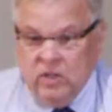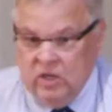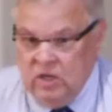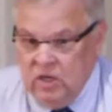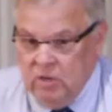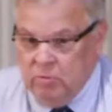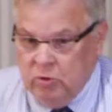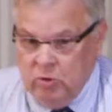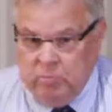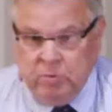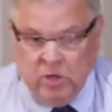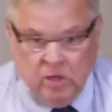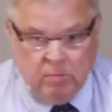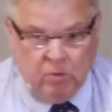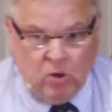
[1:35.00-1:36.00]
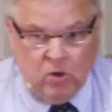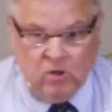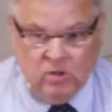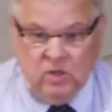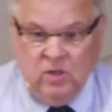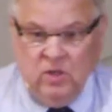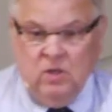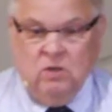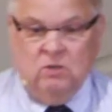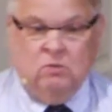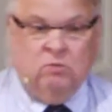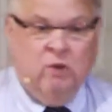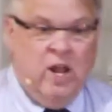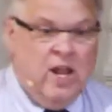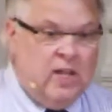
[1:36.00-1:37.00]
the Hebrew people,
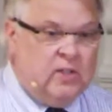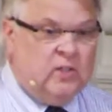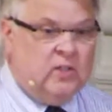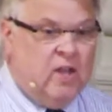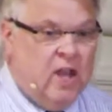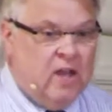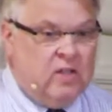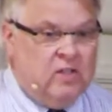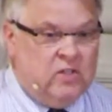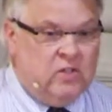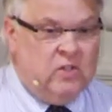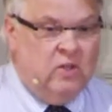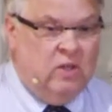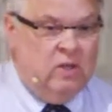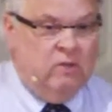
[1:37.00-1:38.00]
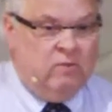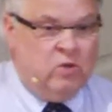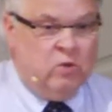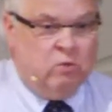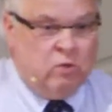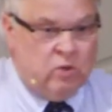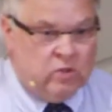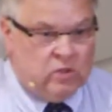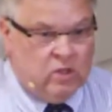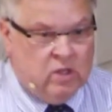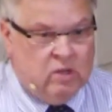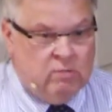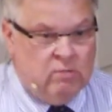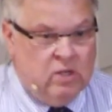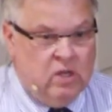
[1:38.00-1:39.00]
ransacked the city of
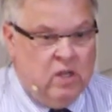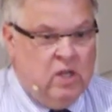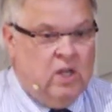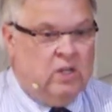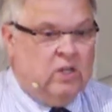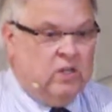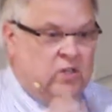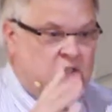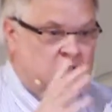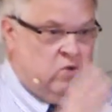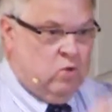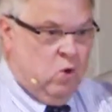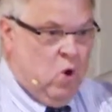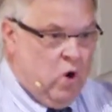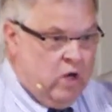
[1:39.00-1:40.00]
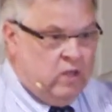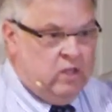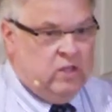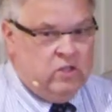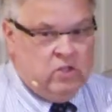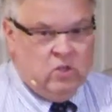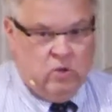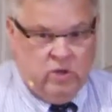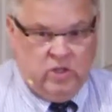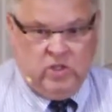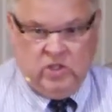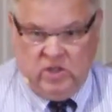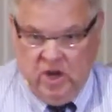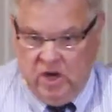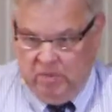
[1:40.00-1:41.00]
Jerusalem, destroyed the Jewish
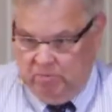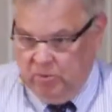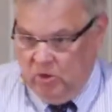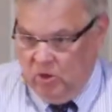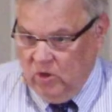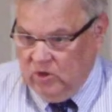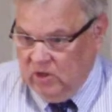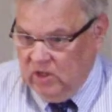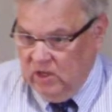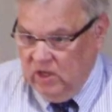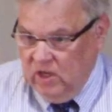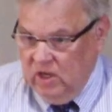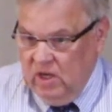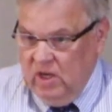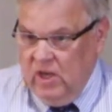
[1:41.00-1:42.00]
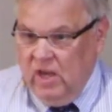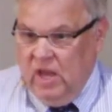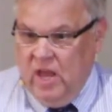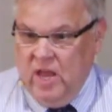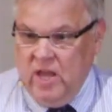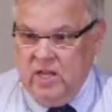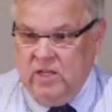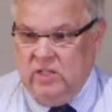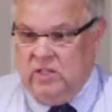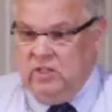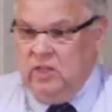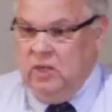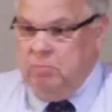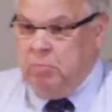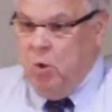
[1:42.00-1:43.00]
temple, and
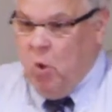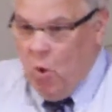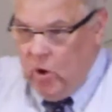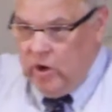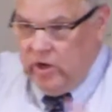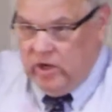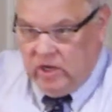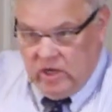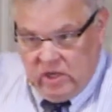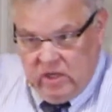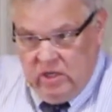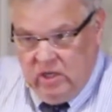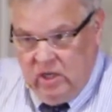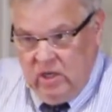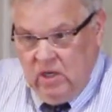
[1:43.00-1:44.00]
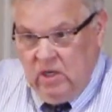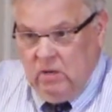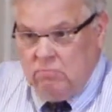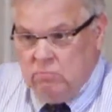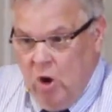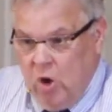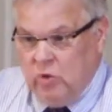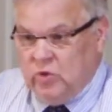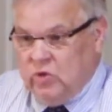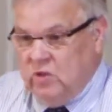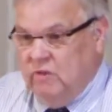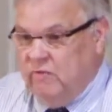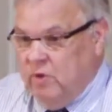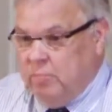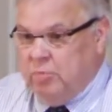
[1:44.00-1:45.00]
deported most
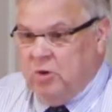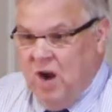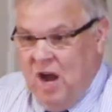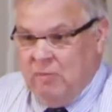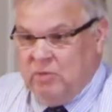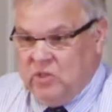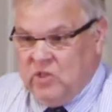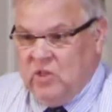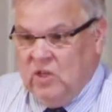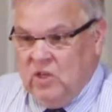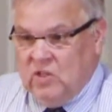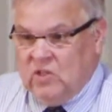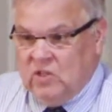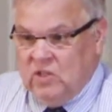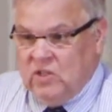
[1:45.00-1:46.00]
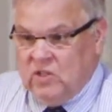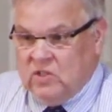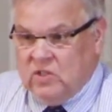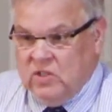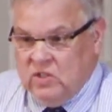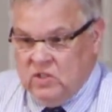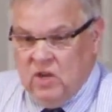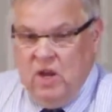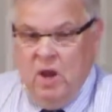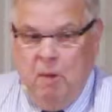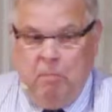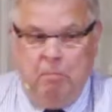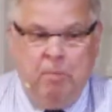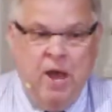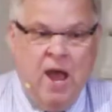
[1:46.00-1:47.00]
of the promising citizens
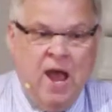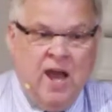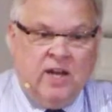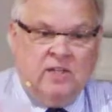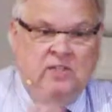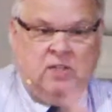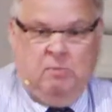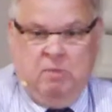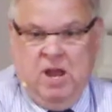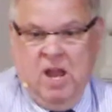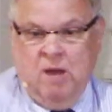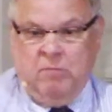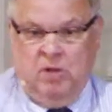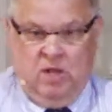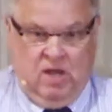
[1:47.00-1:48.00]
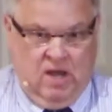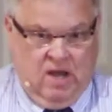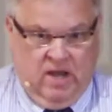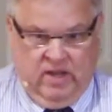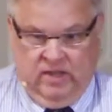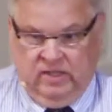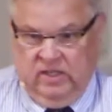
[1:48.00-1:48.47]
back to Babylon